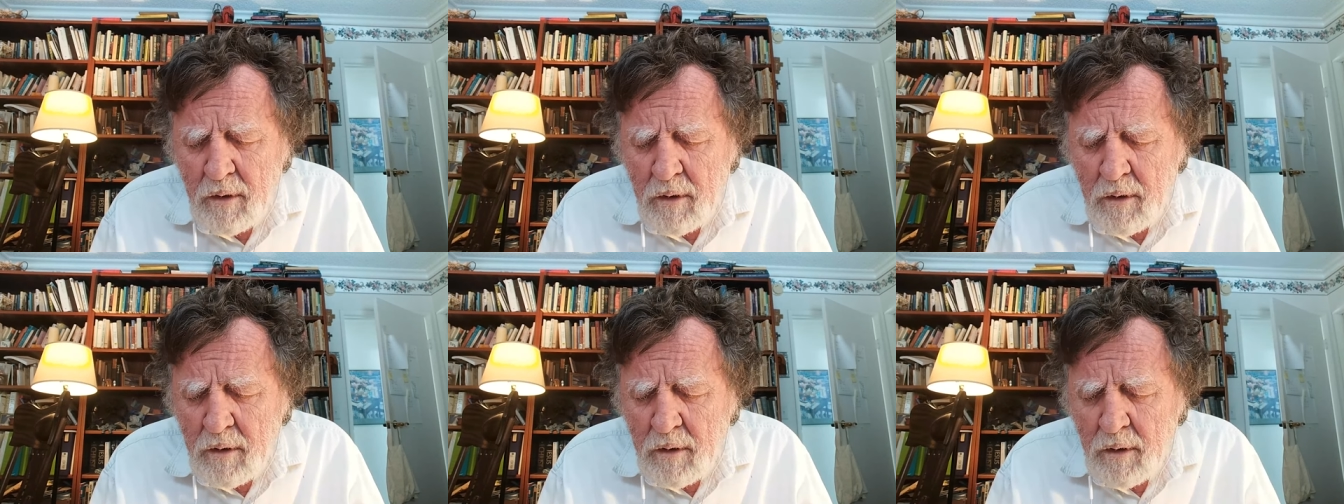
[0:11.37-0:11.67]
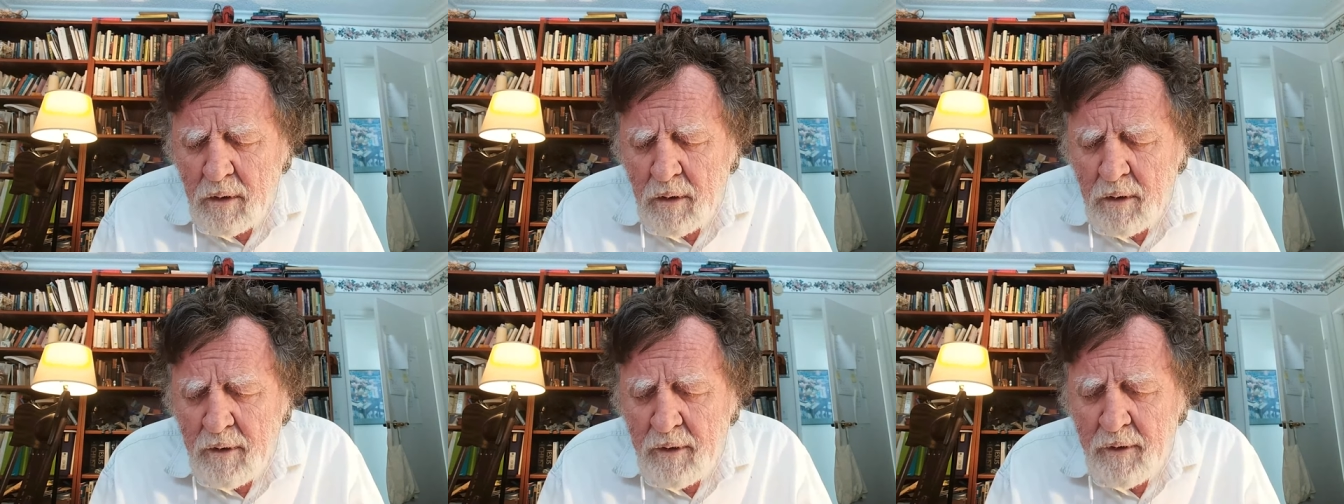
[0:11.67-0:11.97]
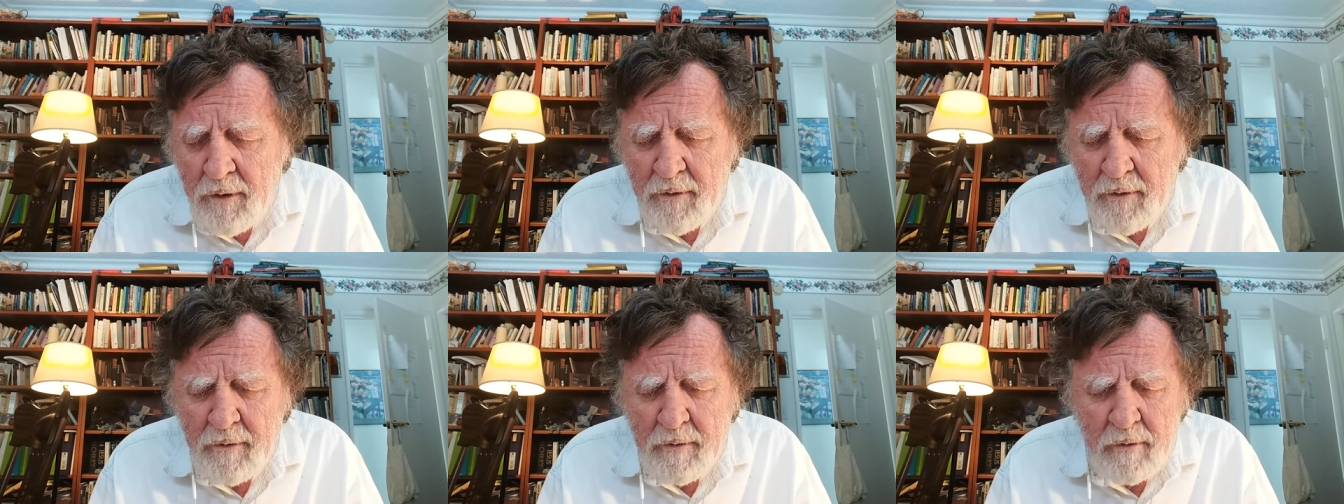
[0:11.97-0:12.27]

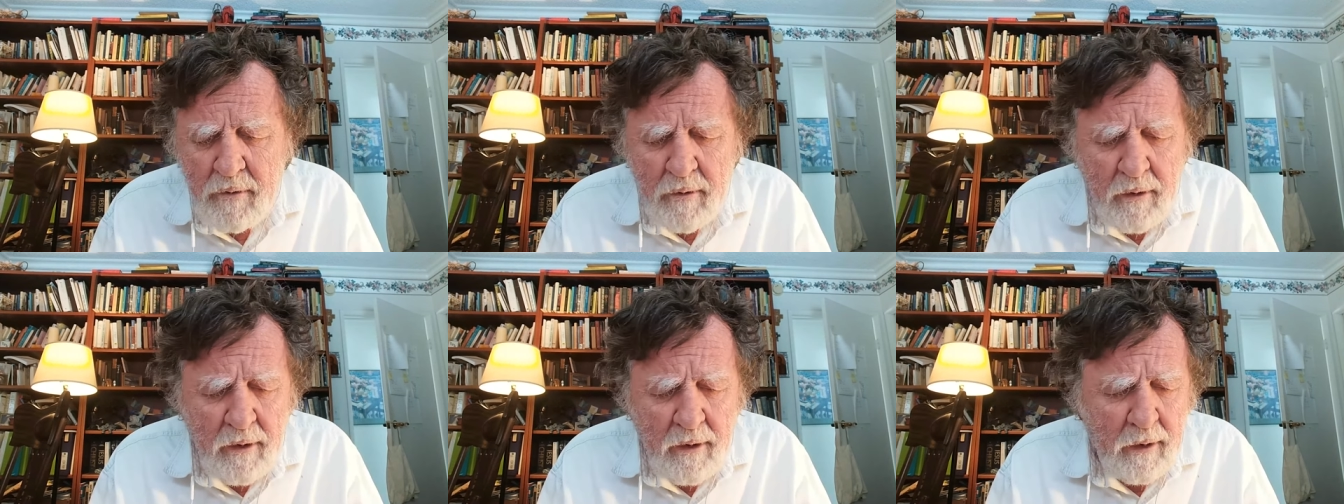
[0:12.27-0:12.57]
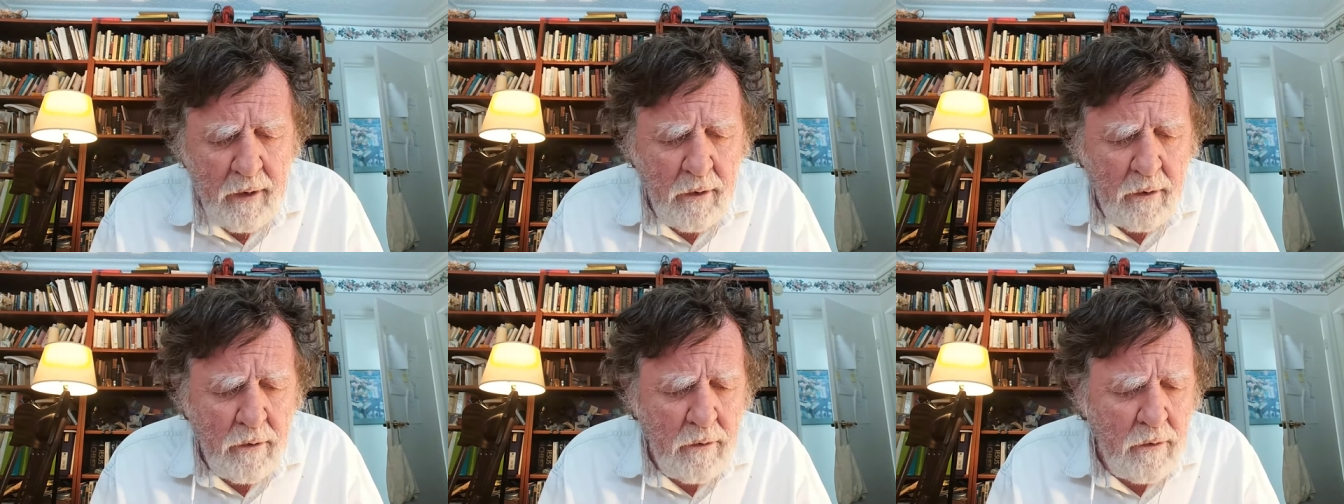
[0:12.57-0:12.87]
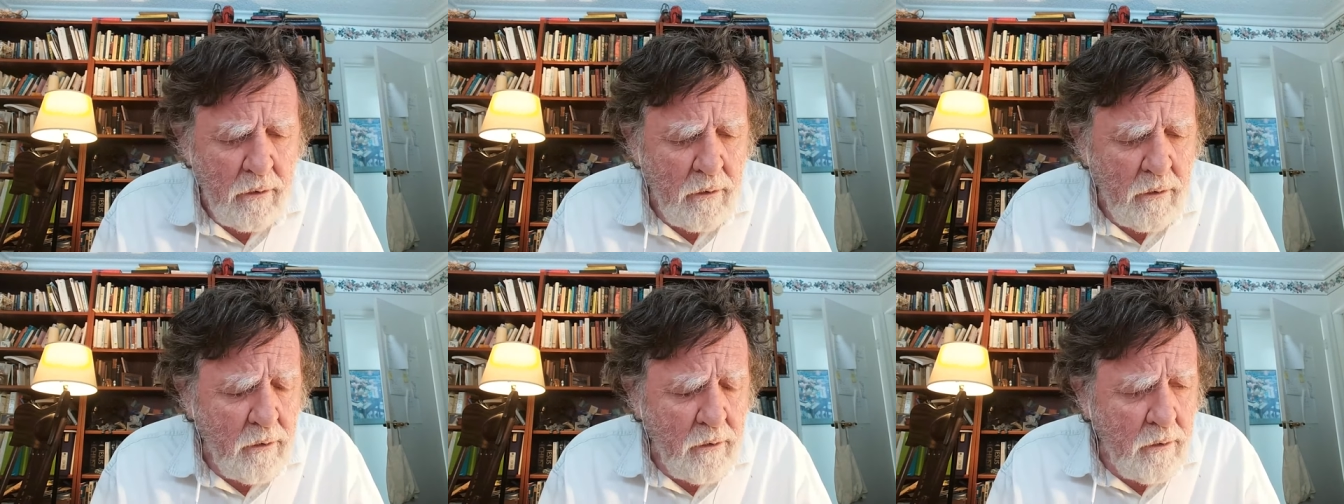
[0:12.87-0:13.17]
clear and
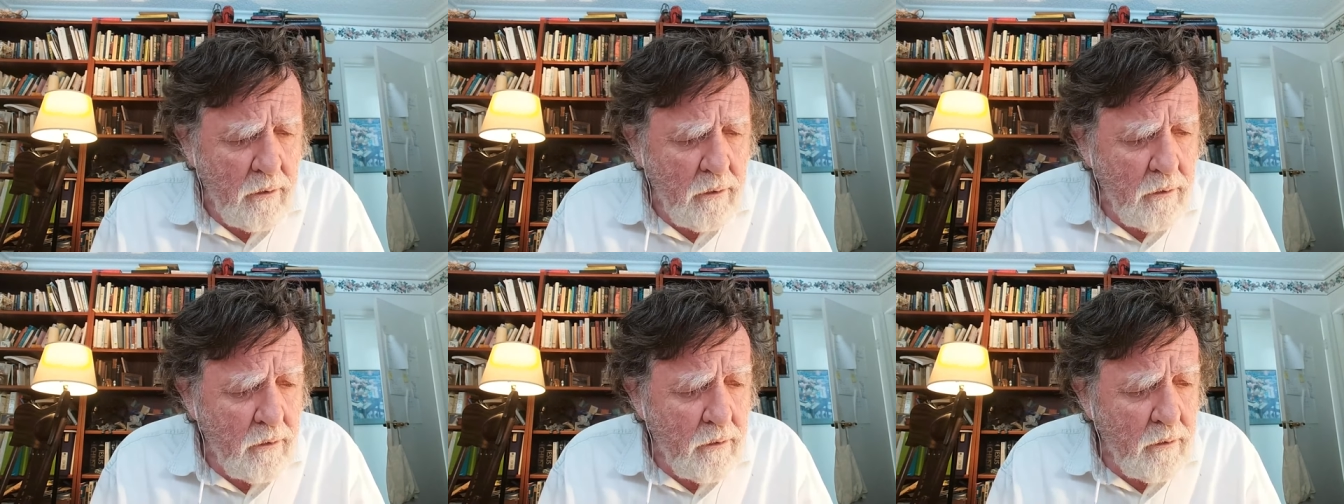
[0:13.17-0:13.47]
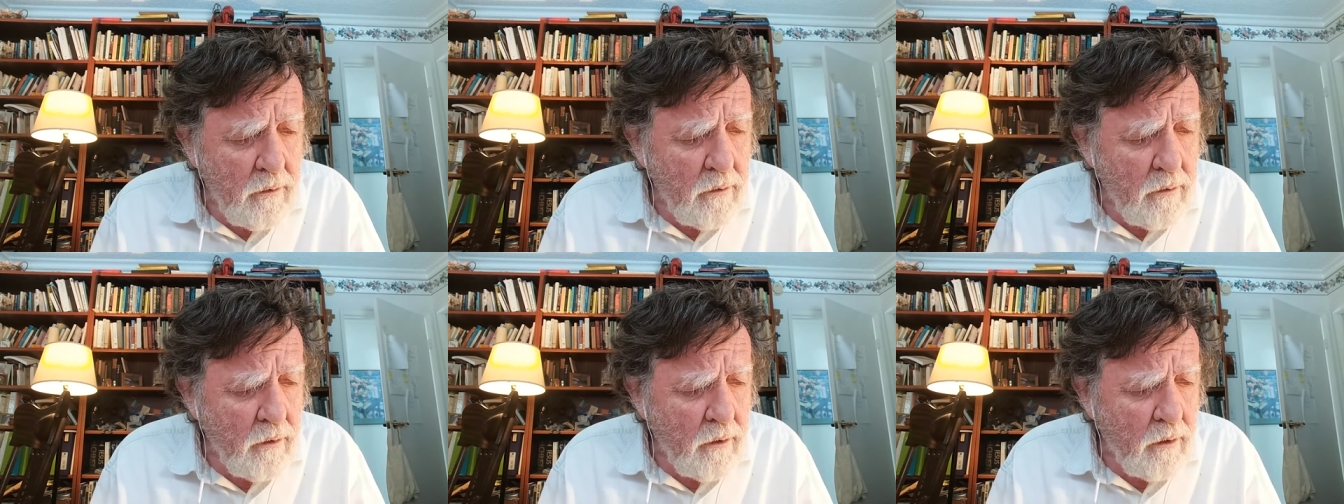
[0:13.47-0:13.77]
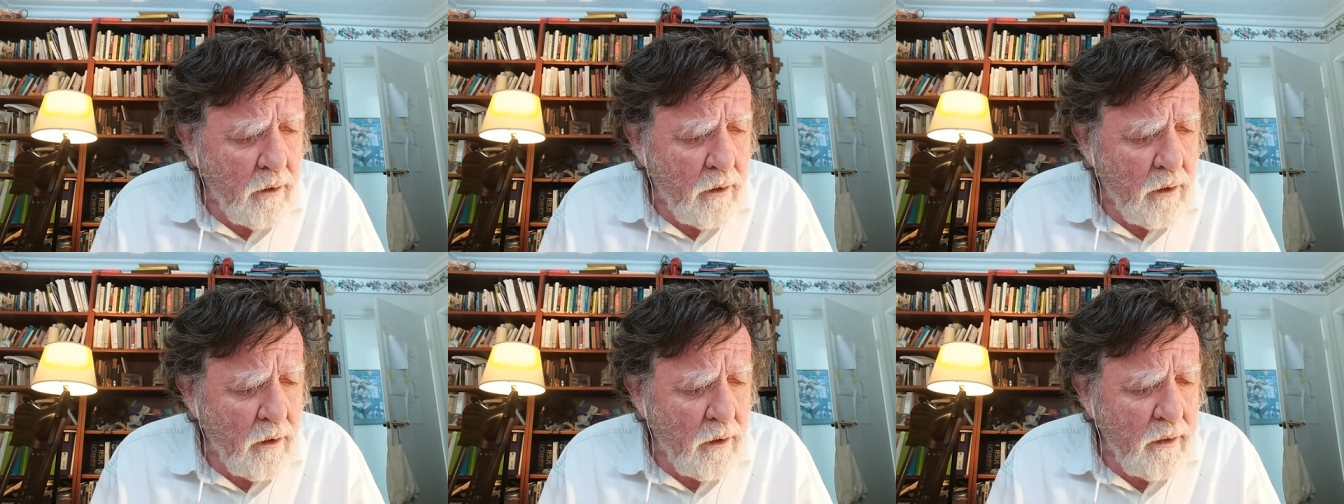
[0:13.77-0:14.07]

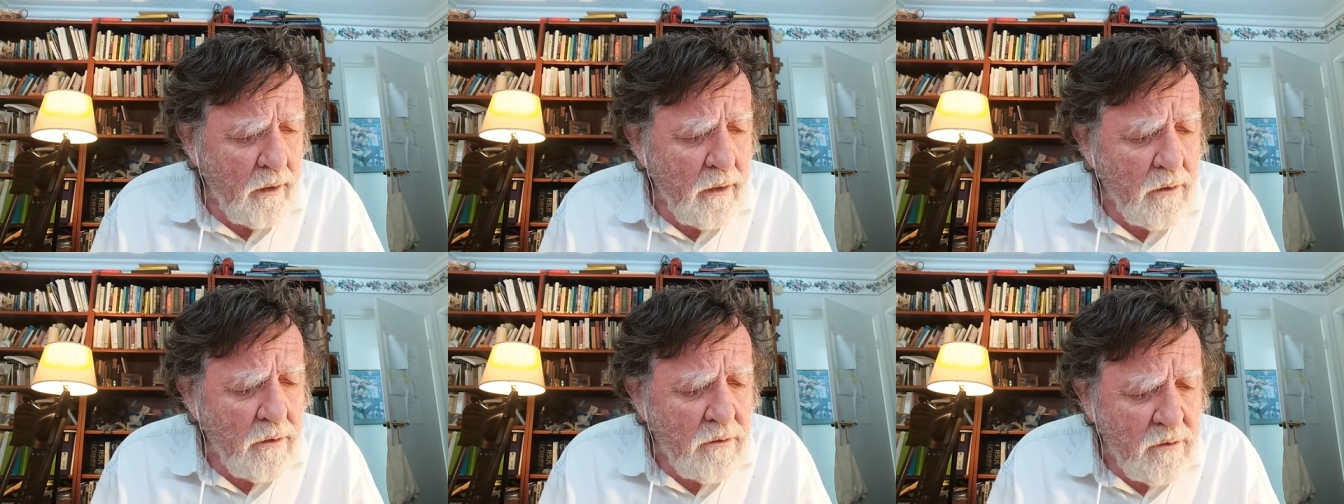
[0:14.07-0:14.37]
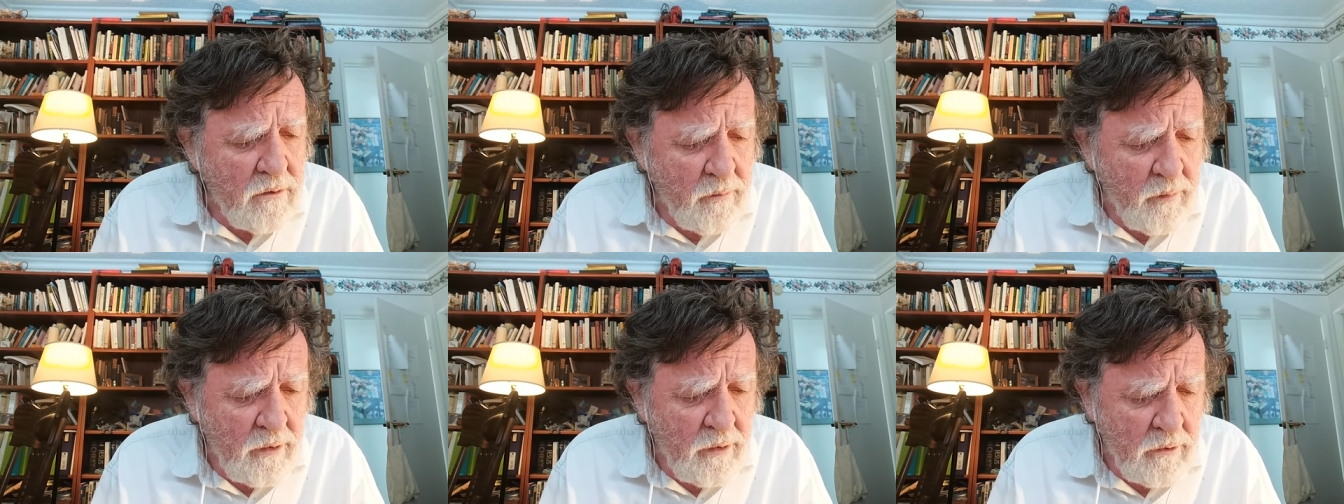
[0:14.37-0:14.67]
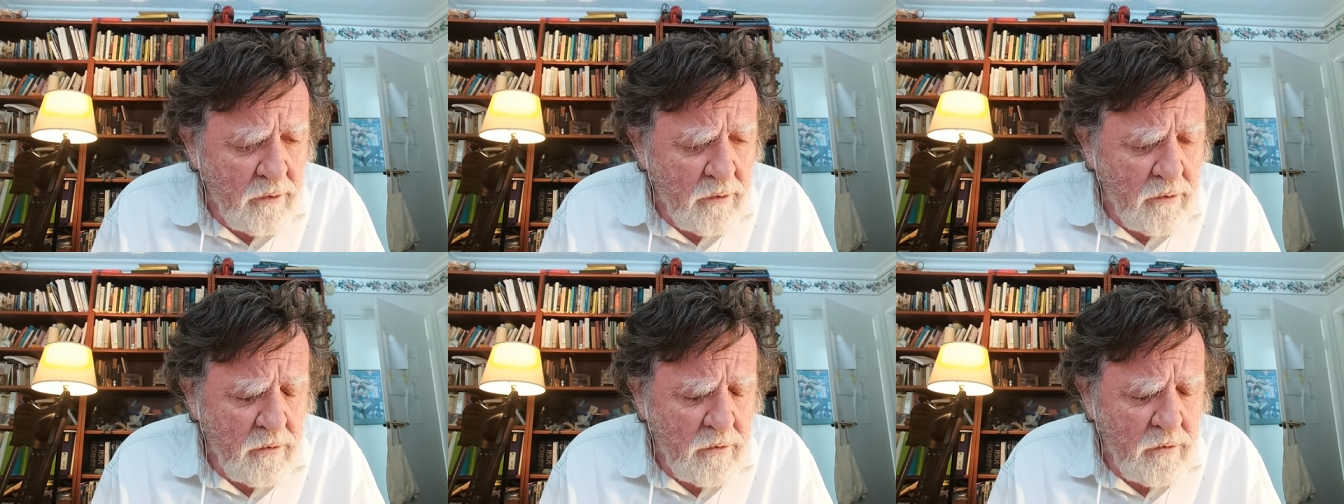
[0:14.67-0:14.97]
uh, intimate